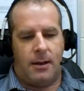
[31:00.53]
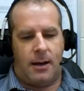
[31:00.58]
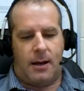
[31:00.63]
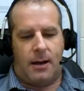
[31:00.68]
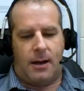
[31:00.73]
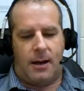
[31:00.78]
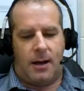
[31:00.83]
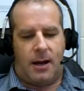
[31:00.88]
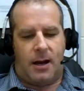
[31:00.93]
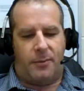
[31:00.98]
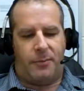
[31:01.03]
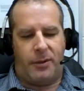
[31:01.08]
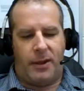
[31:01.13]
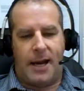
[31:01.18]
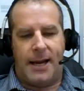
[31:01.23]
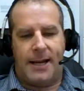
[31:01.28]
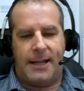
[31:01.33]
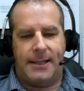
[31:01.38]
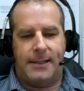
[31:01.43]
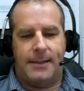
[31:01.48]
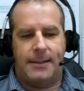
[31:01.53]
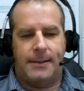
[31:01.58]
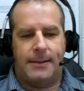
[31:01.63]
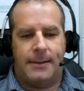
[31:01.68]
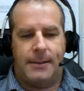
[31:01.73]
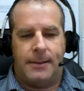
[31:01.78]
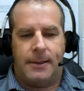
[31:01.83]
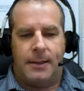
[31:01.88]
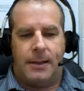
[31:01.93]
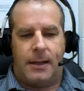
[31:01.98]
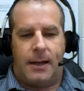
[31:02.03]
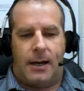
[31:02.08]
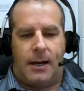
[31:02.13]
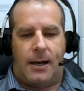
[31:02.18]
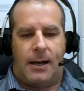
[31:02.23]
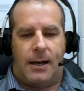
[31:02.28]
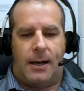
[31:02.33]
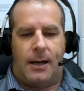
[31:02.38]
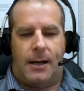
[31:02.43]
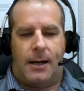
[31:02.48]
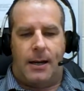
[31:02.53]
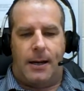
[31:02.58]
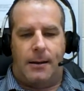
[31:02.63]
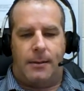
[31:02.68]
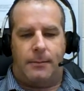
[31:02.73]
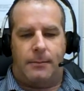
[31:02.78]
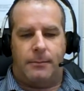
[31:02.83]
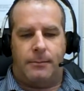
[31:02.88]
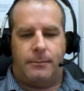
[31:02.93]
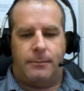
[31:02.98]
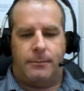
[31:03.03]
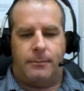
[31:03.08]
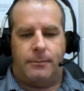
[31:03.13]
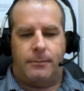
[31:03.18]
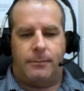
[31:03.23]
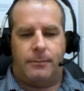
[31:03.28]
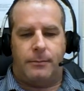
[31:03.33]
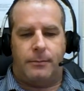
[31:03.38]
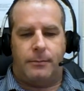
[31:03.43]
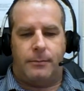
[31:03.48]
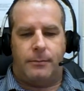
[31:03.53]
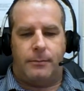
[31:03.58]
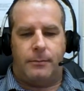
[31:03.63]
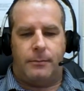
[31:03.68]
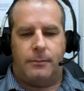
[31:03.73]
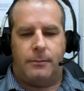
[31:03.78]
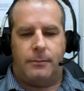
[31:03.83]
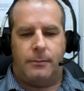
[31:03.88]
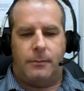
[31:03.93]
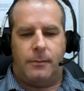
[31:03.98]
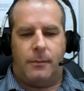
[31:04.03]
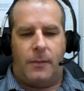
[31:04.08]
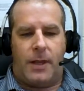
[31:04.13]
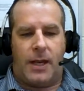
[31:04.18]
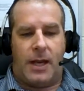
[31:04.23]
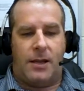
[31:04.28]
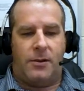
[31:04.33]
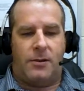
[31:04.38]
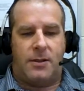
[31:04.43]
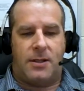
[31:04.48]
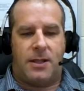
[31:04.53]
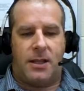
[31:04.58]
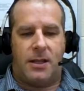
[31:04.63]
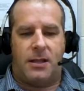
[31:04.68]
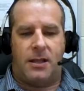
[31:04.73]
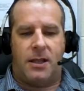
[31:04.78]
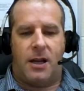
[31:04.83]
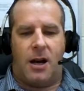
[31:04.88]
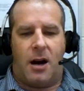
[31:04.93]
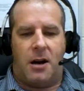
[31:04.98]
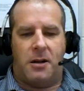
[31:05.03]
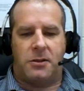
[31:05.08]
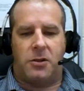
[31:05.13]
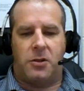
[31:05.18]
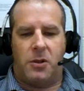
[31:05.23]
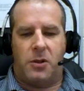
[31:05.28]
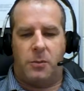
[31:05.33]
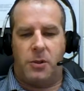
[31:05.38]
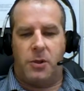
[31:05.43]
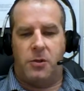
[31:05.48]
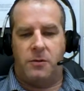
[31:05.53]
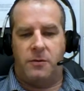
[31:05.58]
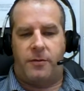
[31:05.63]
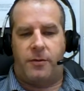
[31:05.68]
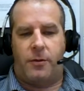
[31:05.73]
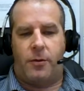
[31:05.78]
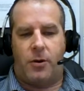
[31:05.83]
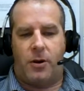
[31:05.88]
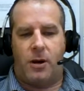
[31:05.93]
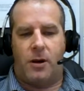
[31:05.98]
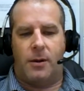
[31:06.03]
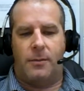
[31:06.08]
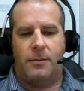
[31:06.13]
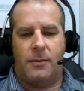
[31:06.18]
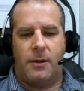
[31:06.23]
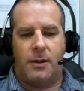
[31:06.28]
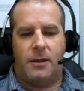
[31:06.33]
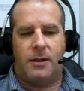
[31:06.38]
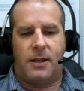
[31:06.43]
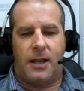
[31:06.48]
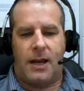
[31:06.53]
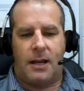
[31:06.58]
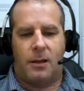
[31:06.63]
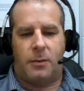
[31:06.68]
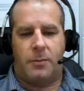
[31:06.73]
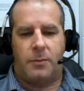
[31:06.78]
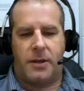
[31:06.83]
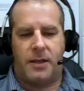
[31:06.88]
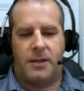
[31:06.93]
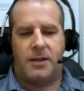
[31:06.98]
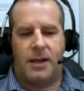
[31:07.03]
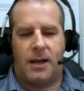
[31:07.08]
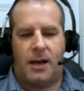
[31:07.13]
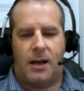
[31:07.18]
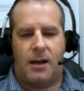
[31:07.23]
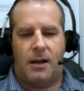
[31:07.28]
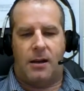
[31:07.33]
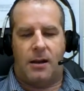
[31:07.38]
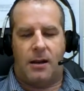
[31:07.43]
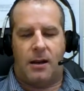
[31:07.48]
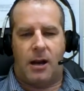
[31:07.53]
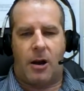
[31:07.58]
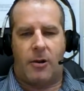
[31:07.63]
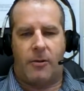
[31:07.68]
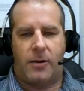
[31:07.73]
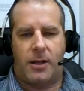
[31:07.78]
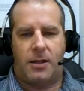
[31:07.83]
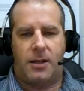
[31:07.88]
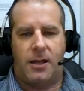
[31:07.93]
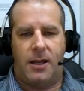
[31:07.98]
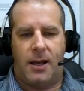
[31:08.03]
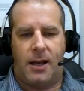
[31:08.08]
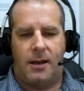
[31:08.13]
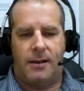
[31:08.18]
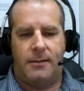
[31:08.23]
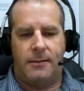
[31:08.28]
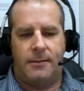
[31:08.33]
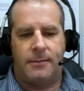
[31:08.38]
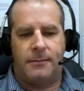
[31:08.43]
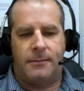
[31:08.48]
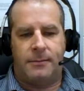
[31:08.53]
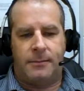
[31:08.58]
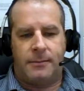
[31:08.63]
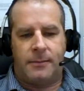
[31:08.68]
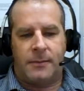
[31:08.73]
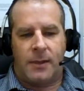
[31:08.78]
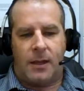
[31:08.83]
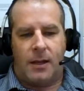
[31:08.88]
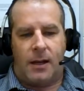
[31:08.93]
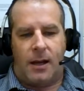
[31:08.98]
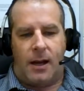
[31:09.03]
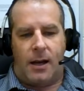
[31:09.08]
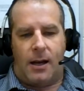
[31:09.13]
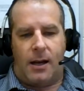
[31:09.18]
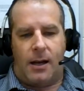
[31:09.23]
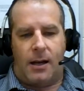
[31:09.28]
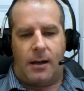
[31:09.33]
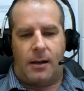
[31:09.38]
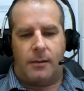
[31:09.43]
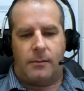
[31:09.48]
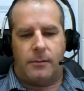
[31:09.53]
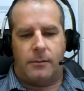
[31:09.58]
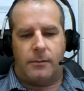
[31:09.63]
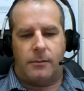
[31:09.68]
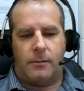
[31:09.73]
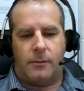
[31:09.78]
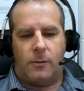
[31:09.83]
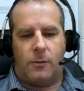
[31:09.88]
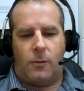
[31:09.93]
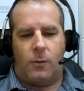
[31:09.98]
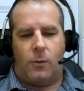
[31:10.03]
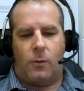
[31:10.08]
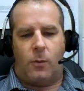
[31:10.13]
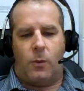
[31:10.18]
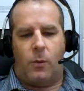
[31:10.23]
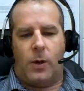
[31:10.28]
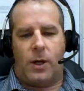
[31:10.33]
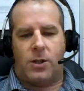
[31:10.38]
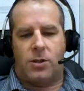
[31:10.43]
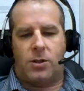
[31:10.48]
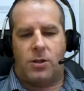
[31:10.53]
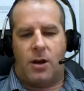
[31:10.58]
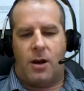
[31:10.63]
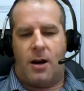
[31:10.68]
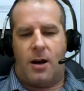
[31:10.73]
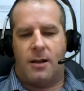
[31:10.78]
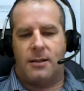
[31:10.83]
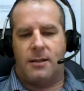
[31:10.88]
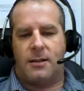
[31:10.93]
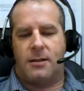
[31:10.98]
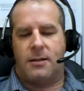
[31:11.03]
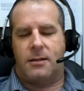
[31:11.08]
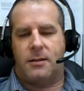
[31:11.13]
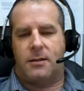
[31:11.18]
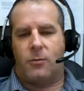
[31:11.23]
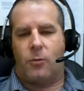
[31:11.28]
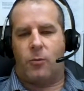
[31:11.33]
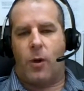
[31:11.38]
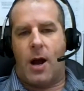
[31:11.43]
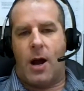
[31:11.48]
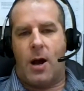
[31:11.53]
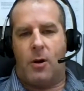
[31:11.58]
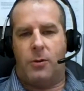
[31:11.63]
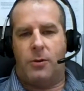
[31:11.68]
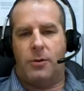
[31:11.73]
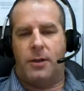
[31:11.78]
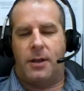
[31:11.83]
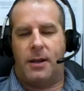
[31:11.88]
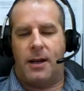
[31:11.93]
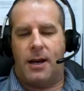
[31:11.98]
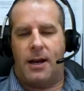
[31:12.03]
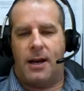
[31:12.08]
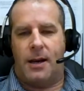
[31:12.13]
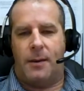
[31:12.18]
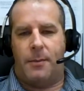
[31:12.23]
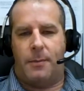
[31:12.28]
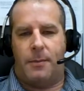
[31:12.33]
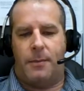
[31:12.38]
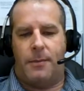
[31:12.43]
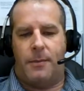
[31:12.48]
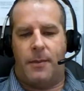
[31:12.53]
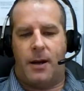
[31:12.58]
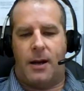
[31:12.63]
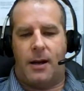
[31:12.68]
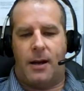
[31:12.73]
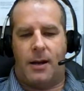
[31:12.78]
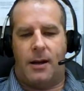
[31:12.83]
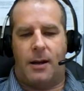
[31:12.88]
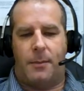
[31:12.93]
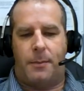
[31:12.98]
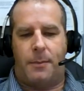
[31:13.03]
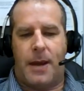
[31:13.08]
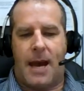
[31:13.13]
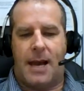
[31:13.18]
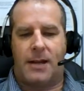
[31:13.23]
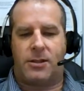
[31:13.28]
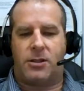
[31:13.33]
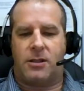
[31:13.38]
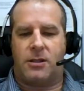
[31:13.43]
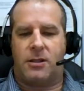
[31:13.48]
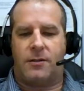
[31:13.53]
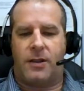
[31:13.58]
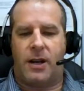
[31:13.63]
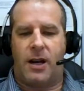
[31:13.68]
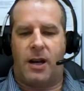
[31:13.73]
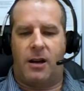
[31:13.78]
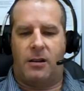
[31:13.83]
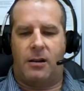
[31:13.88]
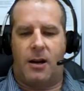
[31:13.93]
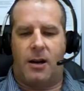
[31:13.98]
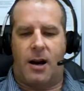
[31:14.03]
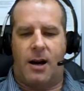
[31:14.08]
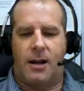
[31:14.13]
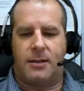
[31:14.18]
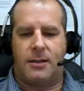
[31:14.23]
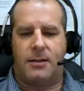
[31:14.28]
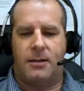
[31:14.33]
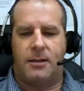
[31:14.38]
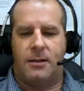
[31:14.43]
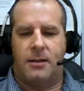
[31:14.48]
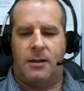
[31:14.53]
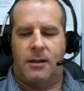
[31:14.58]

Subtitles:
applied. Um, then you see the autoimmune form, the alopecia areata, um, which causes round patches of hair loss